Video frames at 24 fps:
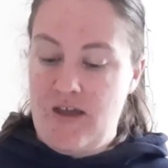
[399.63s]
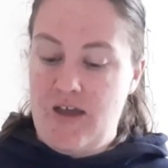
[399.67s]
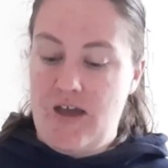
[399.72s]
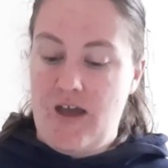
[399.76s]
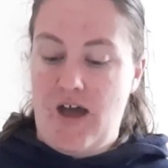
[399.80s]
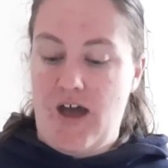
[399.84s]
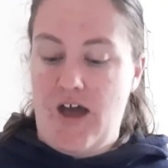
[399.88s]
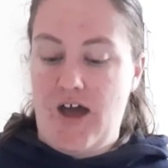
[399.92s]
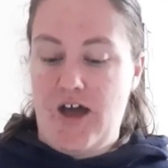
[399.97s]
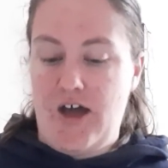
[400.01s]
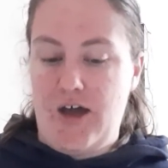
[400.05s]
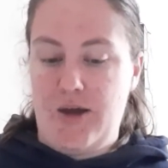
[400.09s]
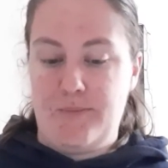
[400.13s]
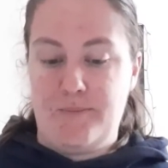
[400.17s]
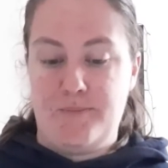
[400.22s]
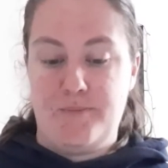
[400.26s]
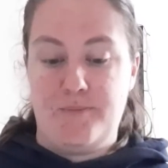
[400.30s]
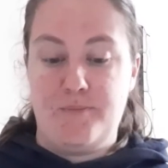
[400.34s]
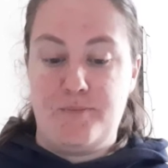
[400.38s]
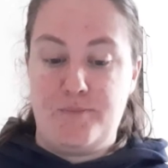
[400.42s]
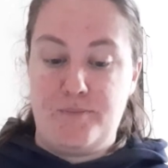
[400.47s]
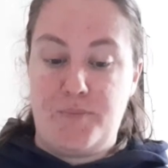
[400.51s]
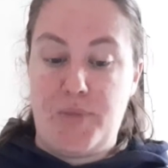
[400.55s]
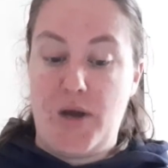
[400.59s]

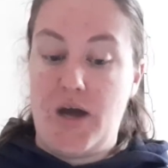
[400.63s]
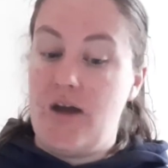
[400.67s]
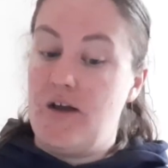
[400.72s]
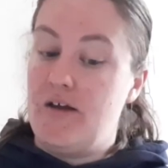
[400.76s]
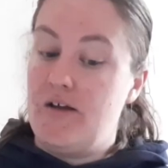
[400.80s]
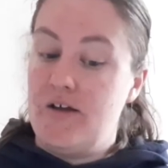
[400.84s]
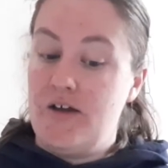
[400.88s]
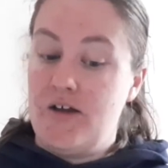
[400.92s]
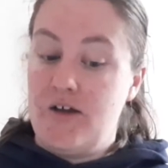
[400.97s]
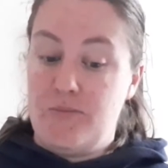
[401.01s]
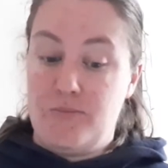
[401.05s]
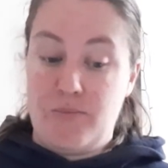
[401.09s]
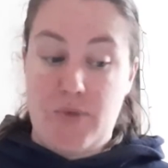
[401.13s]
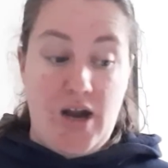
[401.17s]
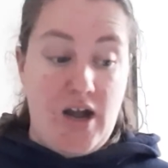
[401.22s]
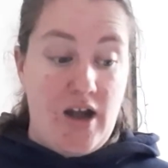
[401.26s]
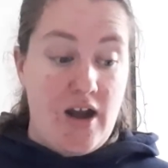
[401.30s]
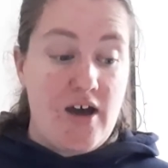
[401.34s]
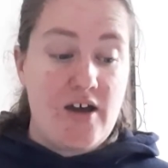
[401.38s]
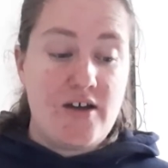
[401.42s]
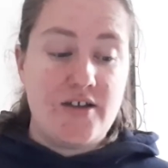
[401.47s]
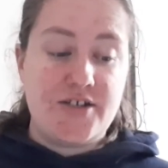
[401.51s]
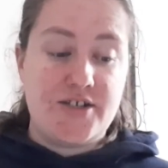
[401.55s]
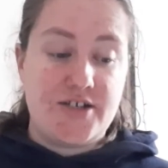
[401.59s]
But my
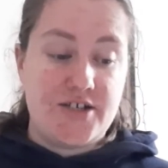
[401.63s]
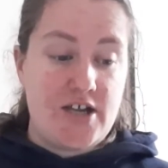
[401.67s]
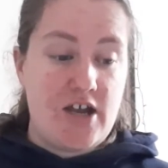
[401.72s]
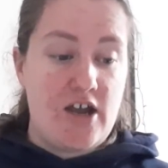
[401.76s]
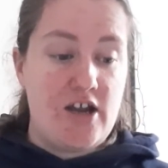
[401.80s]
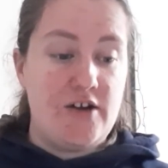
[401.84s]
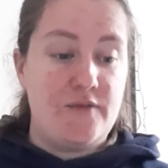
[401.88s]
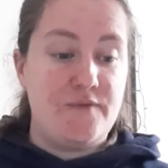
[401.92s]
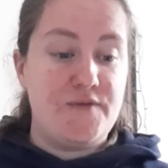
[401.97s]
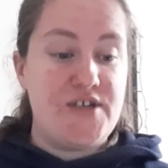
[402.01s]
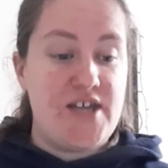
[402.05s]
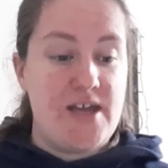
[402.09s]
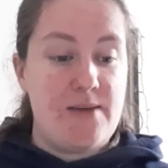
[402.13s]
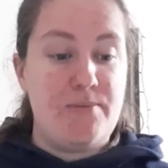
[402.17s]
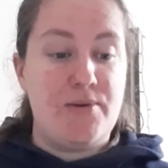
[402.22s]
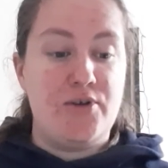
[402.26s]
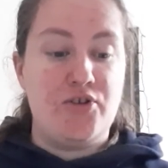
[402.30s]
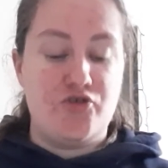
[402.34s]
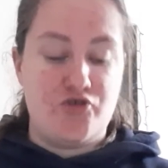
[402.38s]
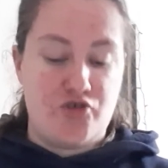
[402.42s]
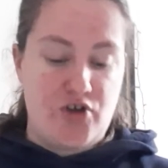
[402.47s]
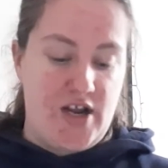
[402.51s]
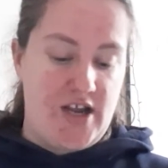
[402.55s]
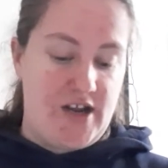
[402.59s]
last kind of tip
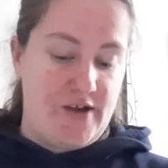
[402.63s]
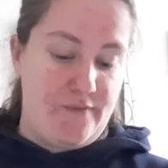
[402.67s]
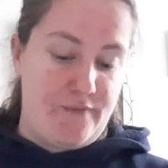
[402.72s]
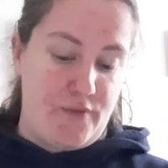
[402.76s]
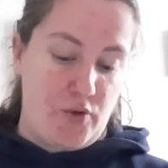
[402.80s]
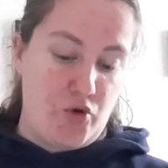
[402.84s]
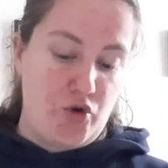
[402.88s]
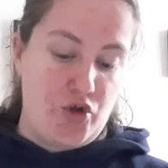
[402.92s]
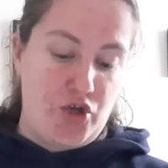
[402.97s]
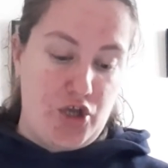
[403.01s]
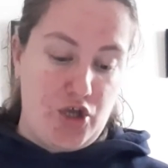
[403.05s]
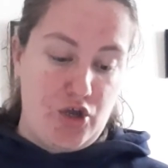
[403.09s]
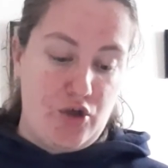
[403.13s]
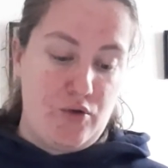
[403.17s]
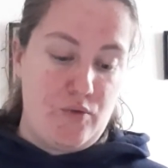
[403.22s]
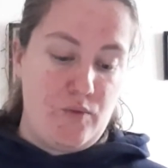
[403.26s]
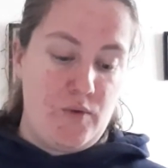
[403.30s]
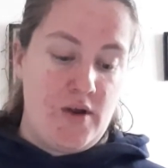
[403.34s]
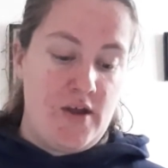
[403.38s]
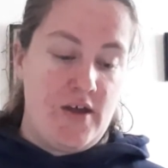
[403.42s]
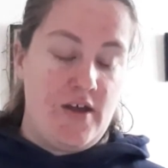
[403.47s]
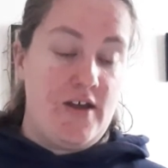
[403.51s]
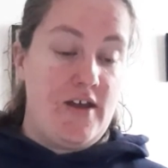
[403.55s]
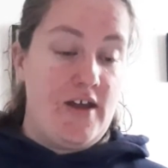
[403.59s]
and trick for you
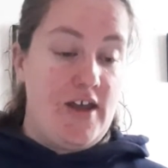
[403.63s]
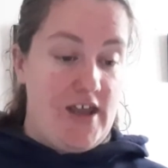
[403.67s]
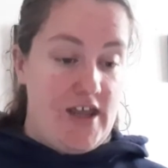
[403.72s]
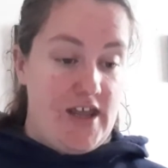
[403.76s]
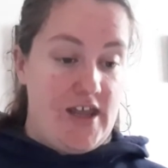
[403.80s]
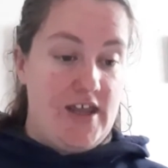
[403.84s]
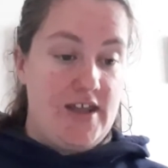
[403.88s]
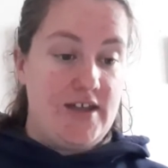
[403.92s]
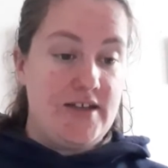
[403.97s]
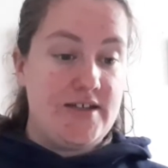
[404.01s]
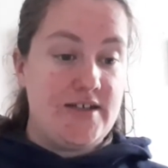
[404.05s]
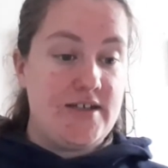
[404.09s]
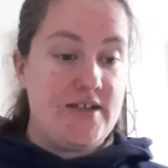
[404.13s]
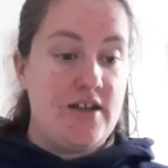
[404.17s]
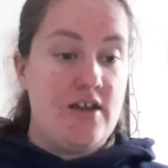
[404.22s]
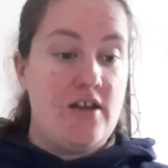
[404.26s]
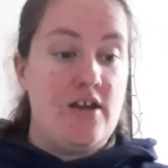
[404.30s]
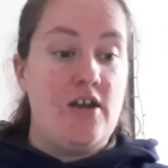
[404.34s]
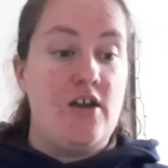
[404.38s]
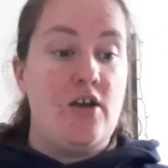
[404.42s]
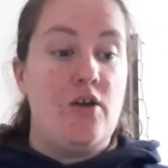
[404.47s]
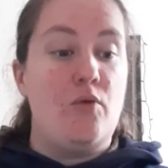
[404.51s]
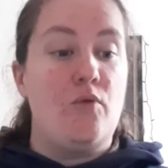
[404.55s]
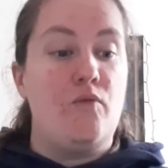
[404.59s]
is
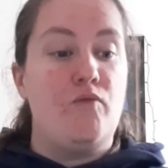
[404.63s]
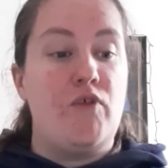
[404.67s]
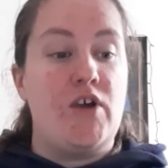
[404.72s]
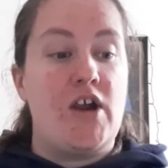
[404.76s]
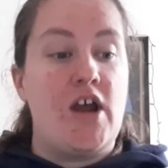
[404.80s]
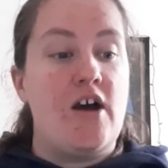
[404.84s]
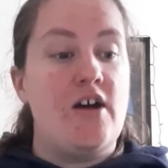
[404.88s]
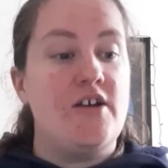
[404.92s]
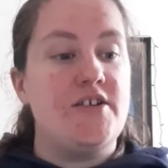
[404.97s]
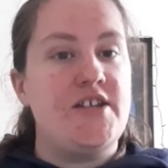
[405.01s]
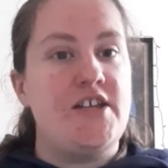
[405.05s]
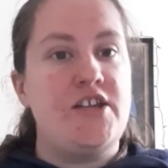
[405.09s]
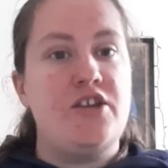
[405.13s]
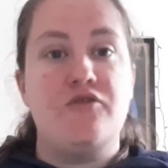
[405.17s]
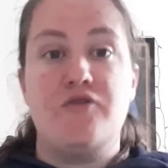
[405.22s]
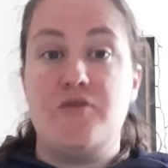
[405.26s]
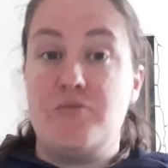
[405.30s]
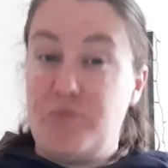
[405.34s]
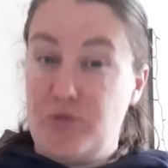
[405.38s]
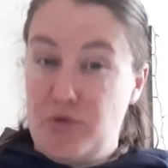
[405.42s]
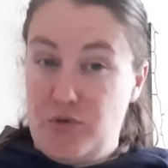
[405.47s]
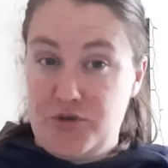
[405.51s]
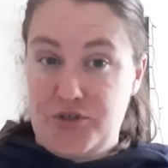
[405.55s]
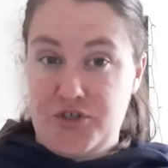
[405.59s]
regarding your
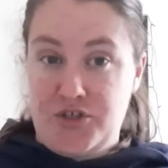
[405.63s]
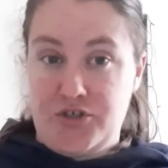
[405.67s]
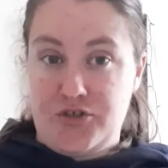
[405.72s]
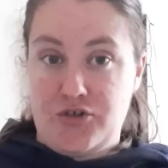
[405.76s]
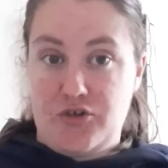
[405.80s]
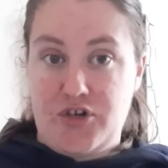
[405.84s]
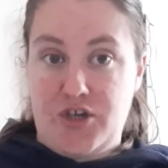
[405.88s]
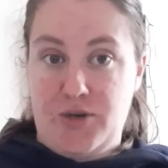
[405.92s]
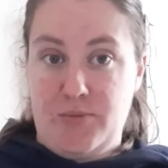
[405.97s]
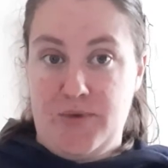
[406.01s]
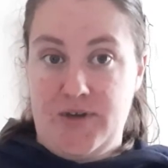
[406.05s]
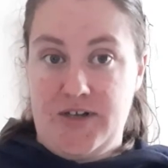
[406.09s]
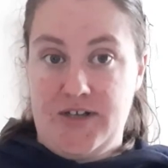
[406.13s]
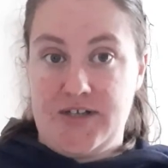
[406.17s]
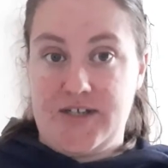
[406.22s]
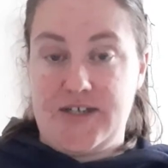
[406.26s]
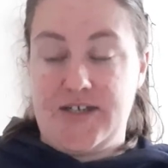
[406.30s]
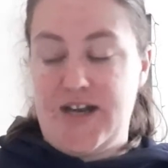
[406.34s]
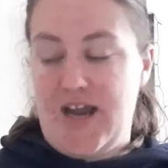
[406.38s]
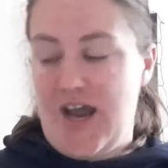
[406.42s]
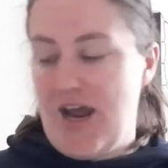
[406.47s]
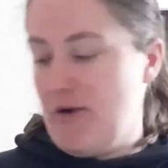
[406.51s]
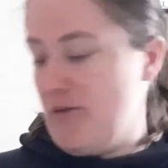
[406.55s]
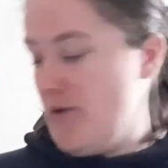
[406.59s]
important documents.
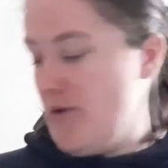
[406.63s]
Now